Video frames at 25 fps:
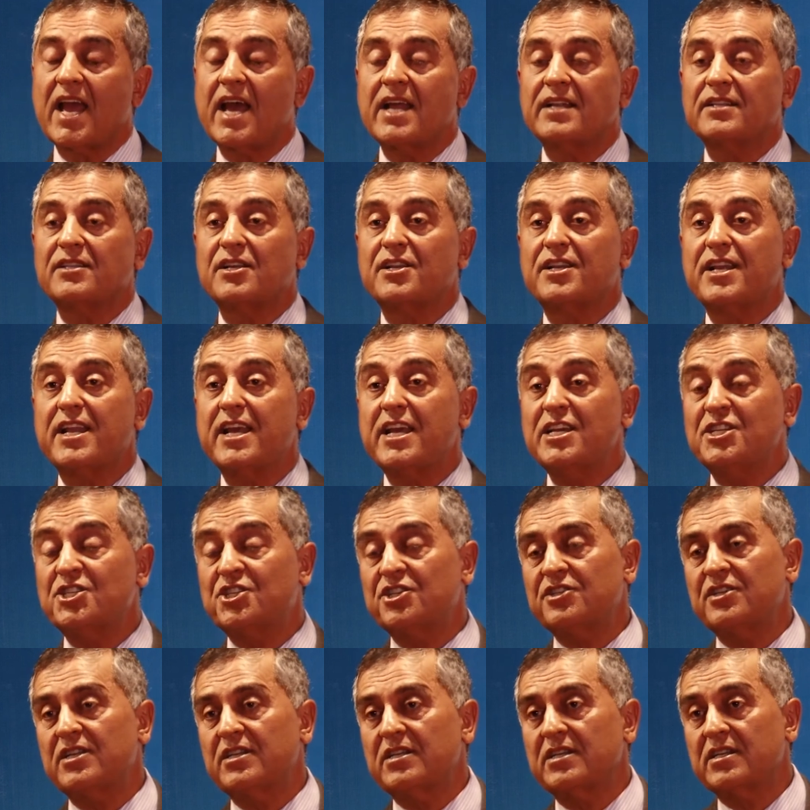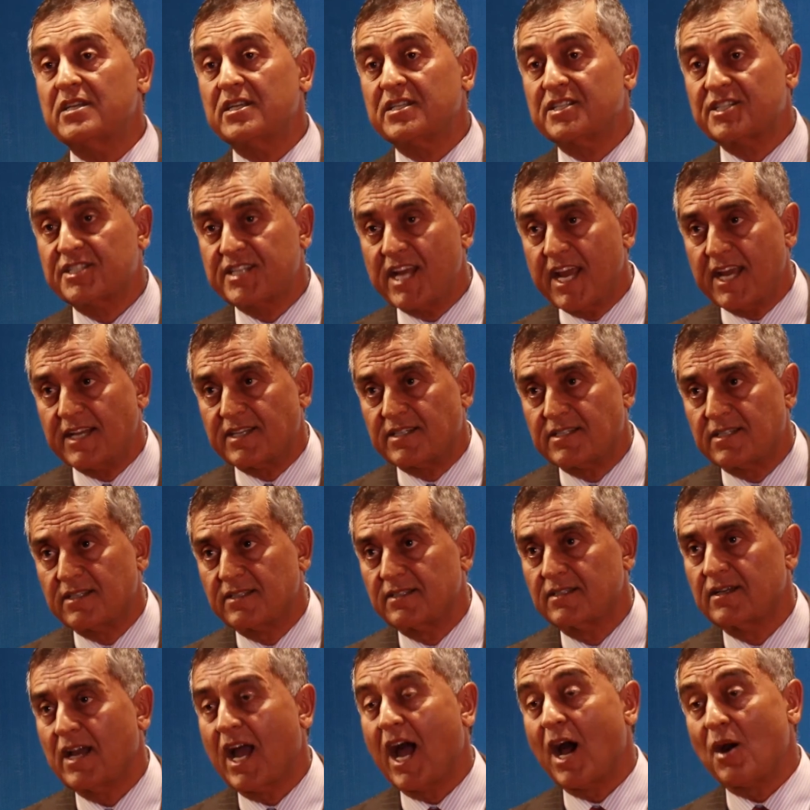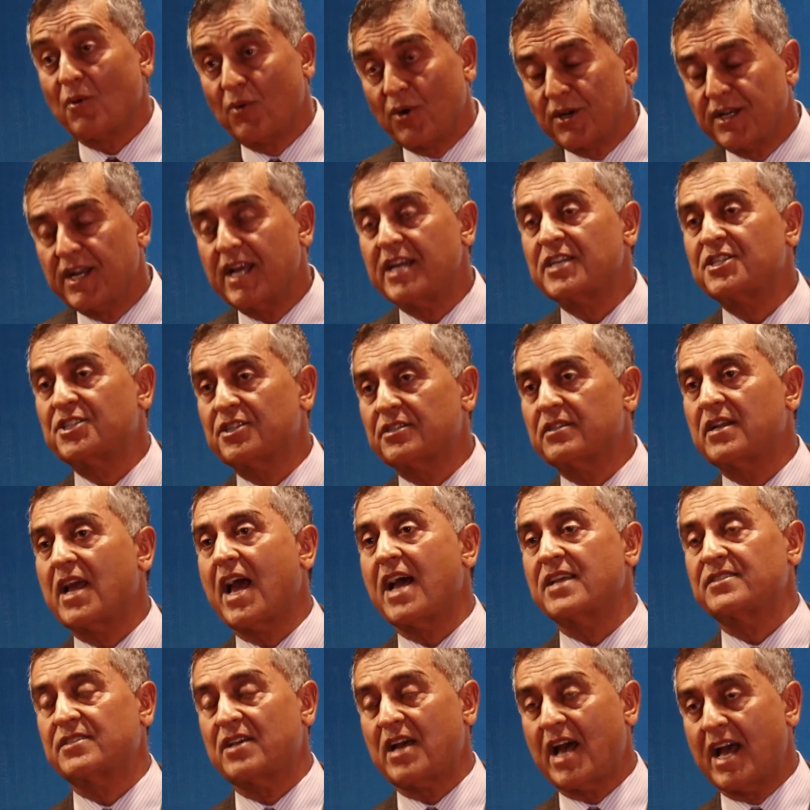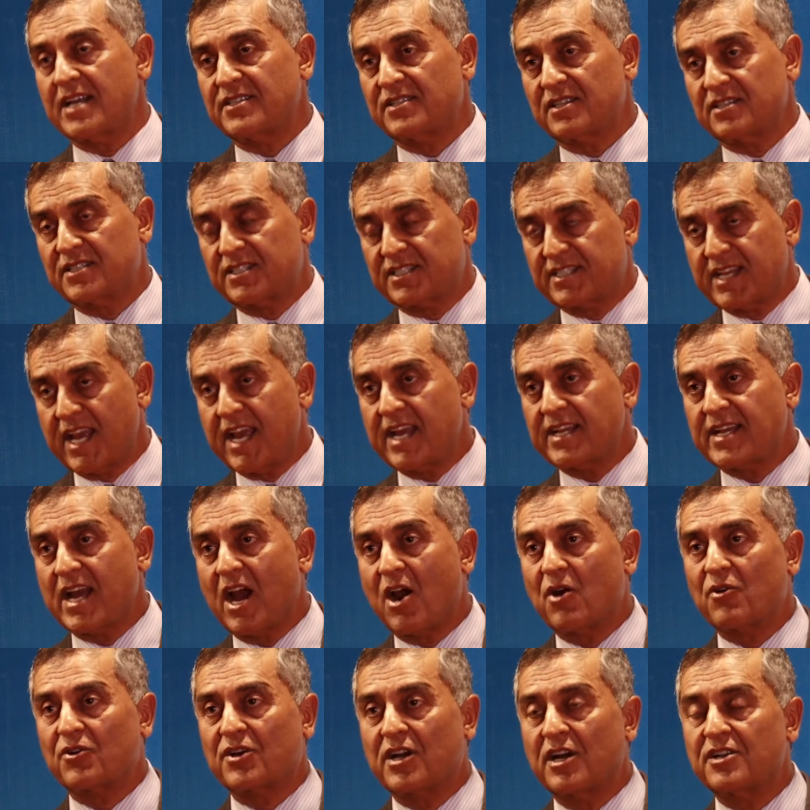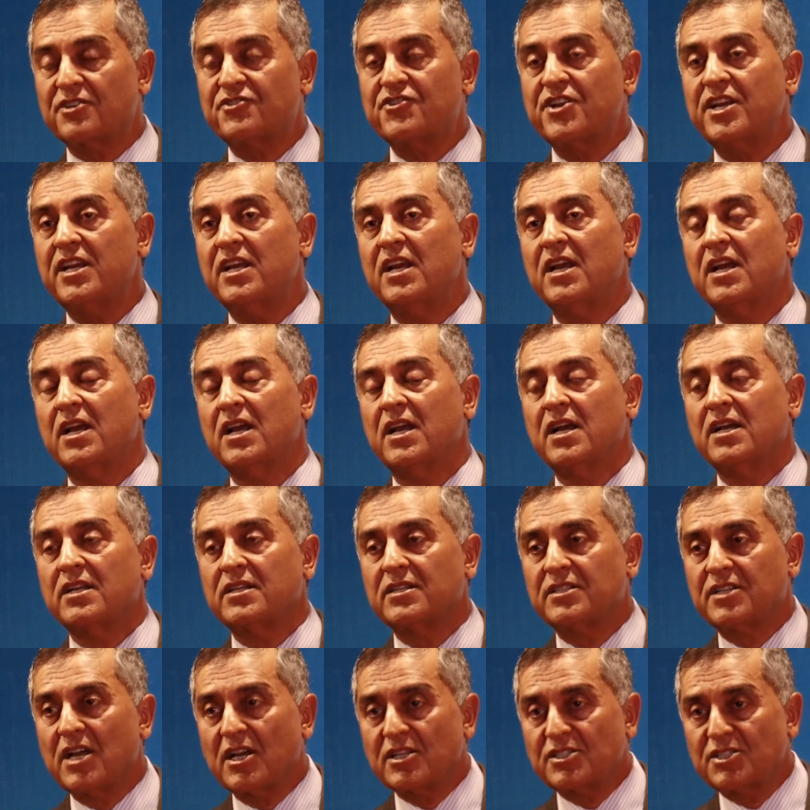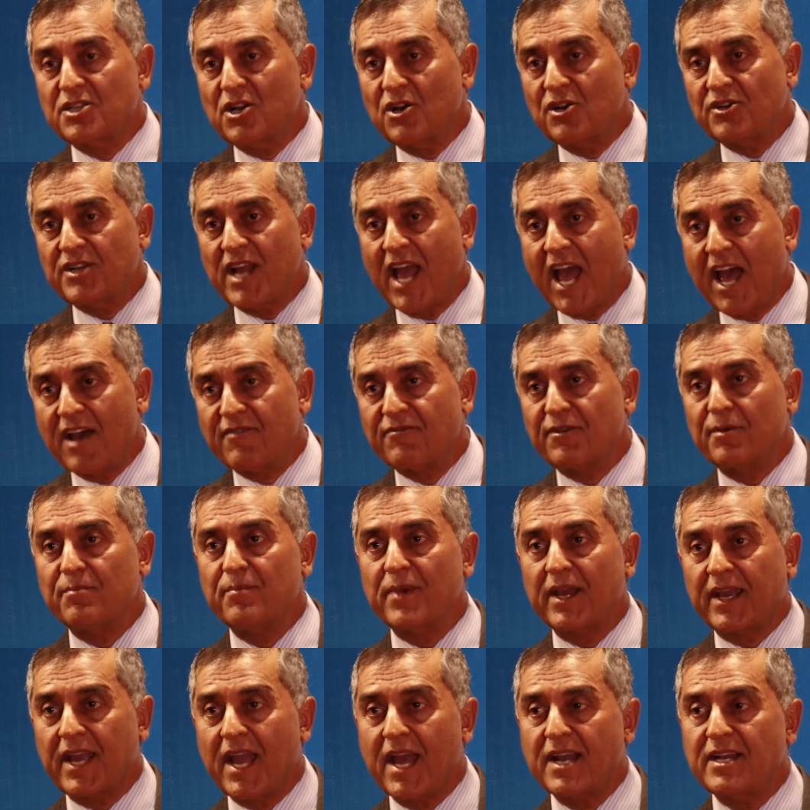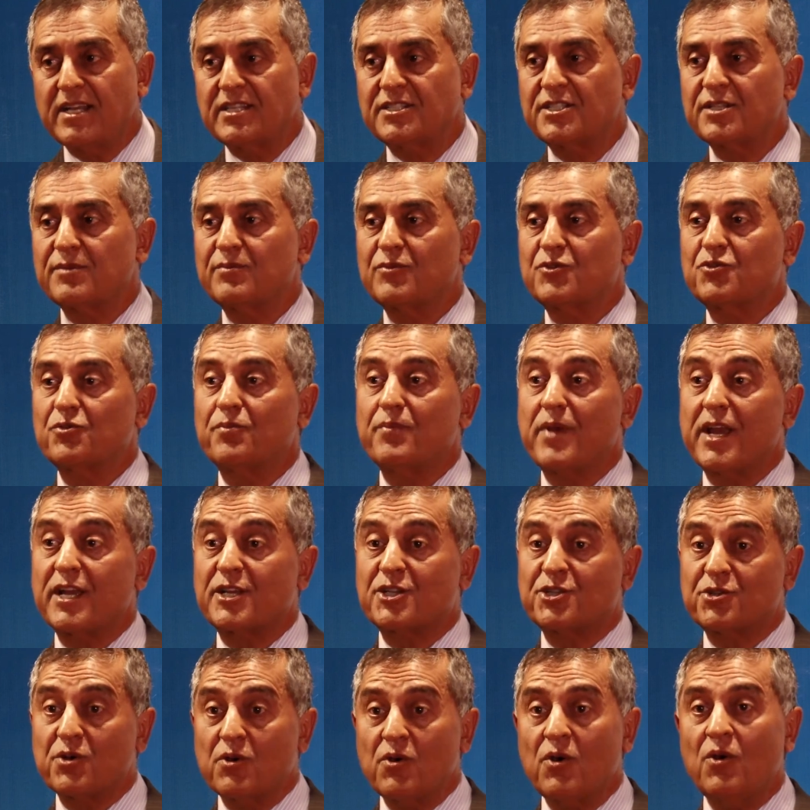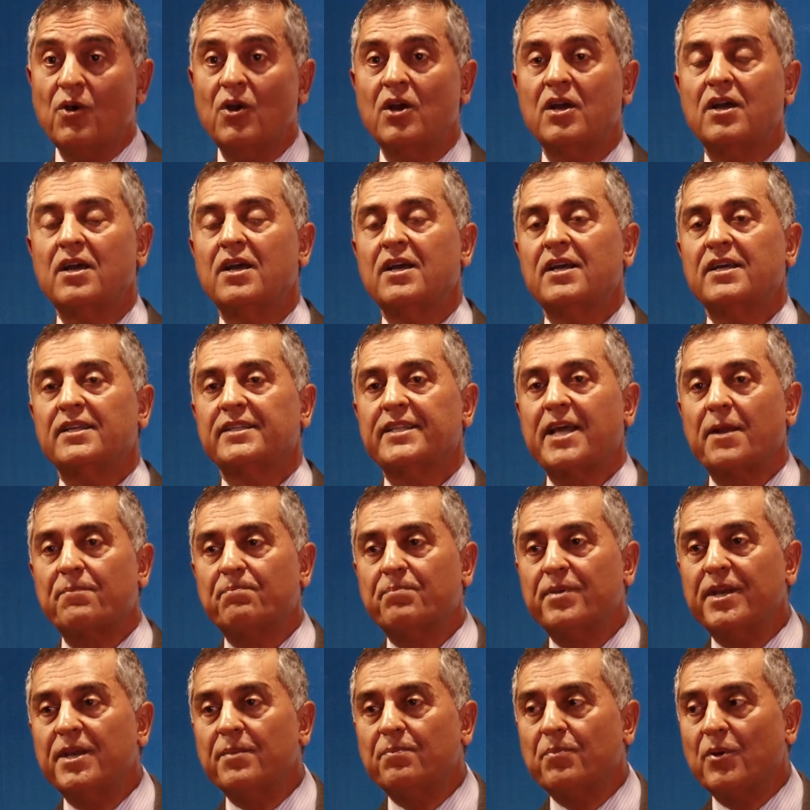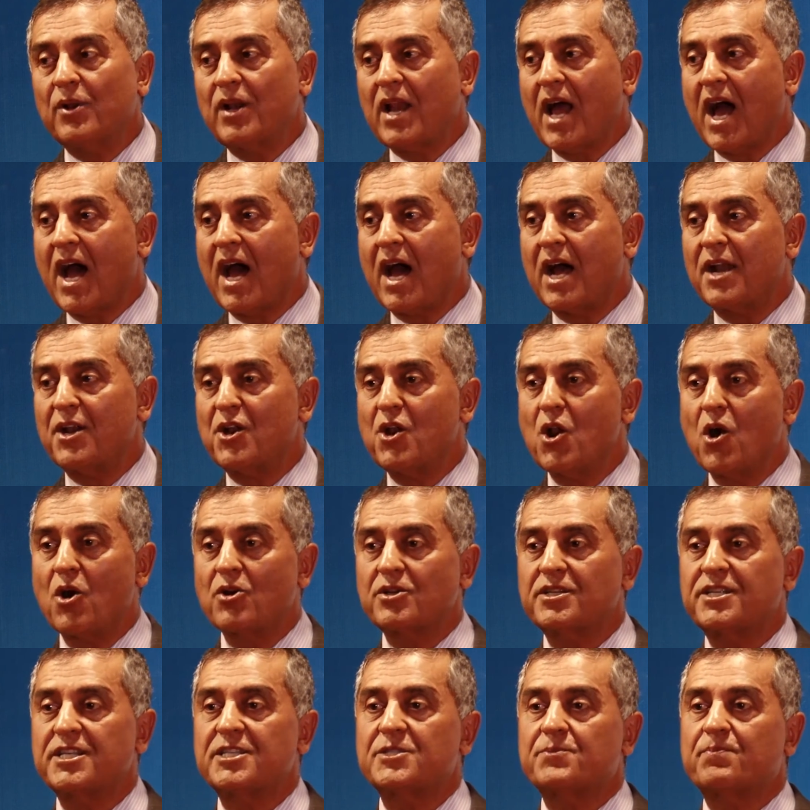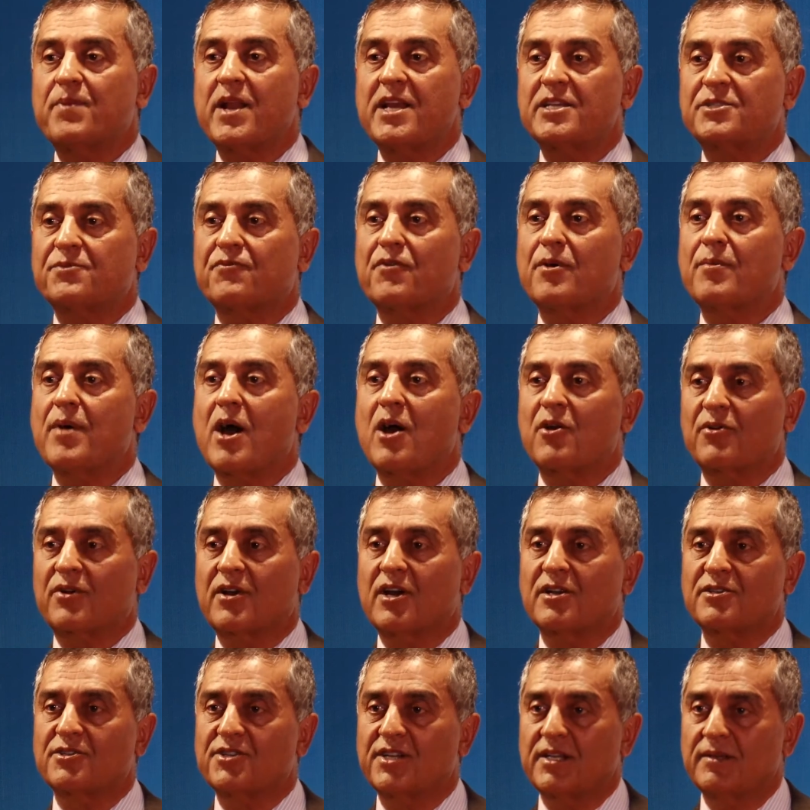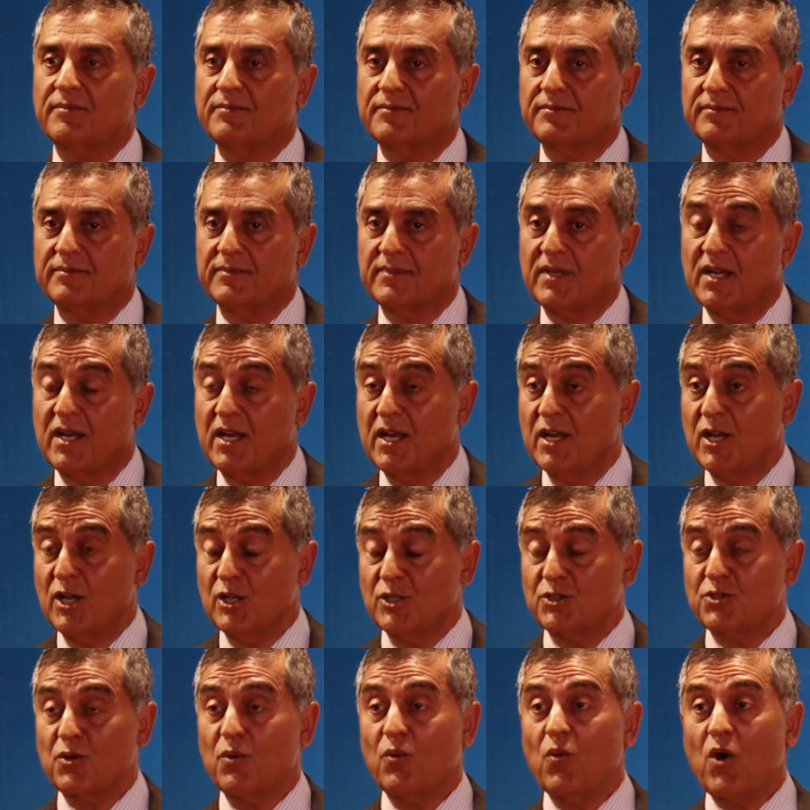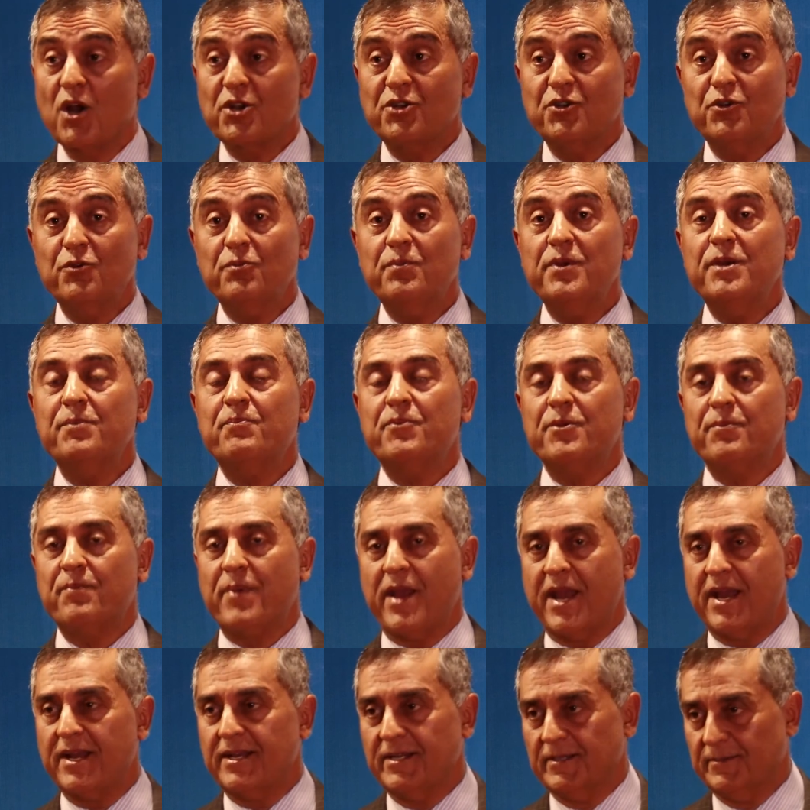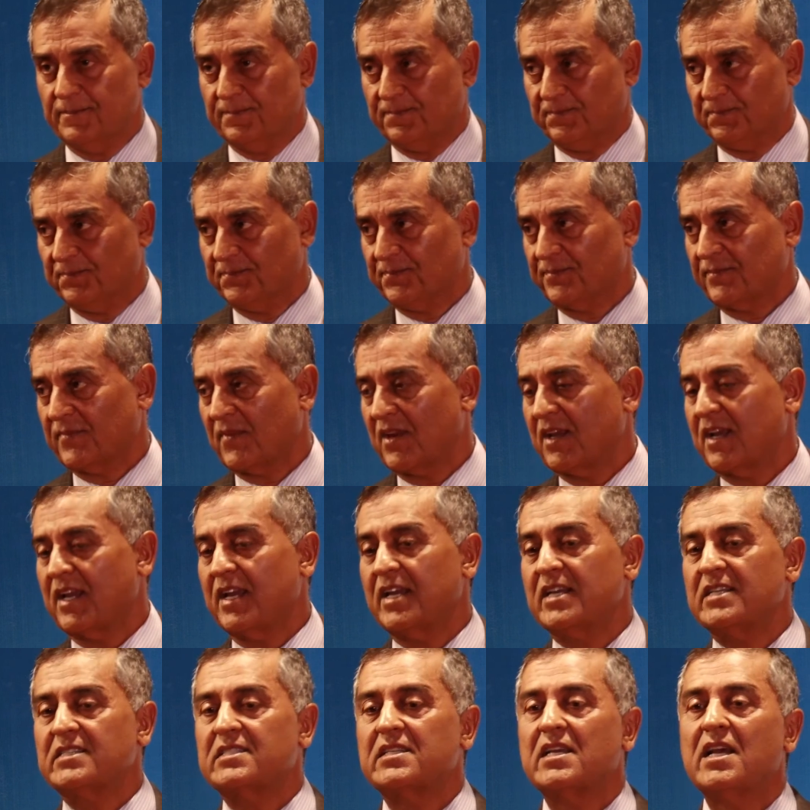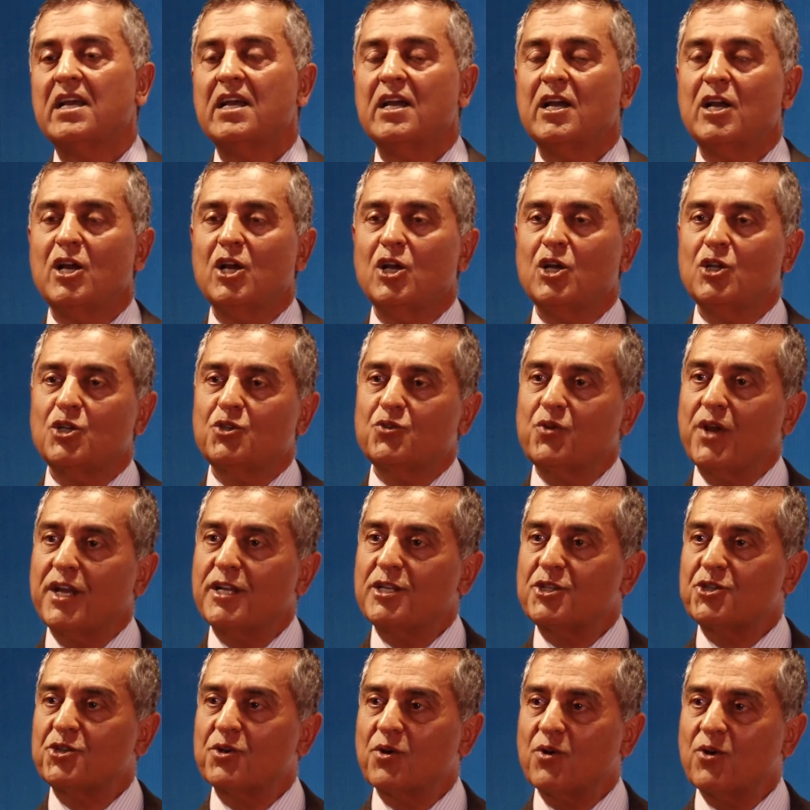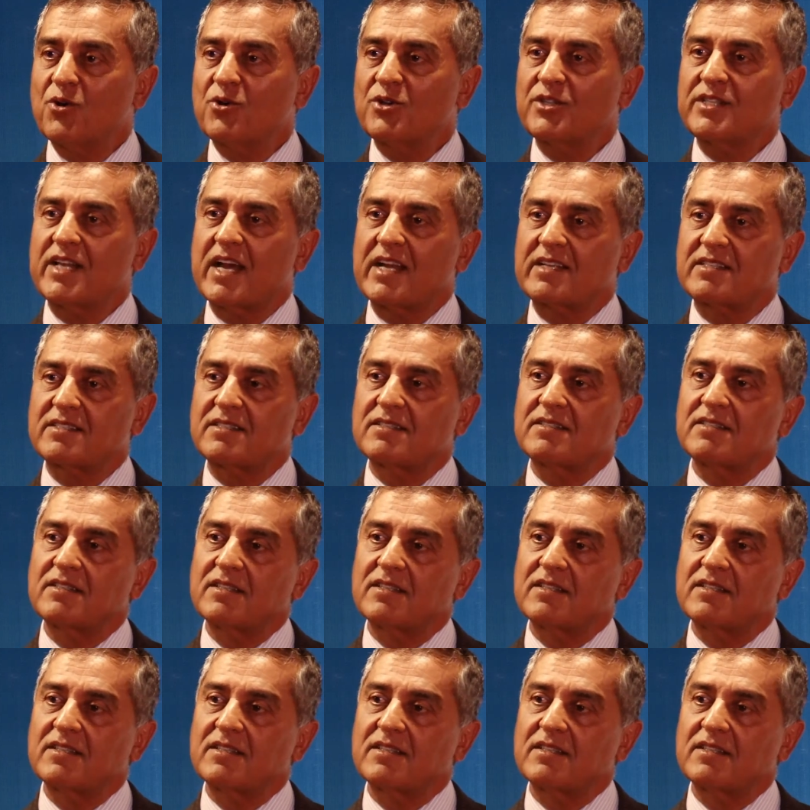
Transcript: and the nation state, our nation as a state, our country, does not have a mechanism to make sure that people are not displaced from our country. So what you be prepared is to ensure that